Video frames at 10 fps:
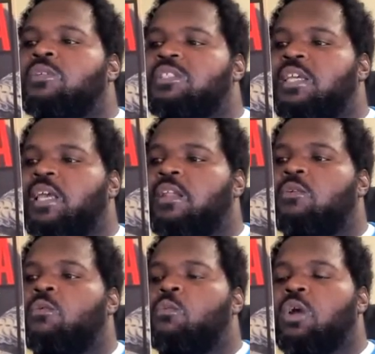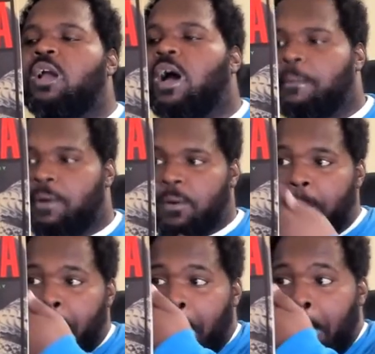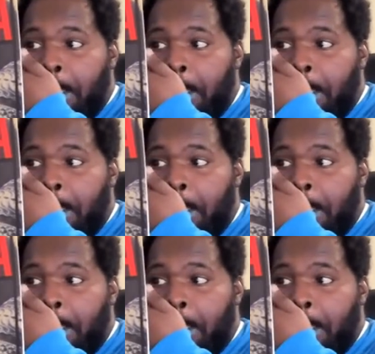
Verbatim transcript: was in were comical.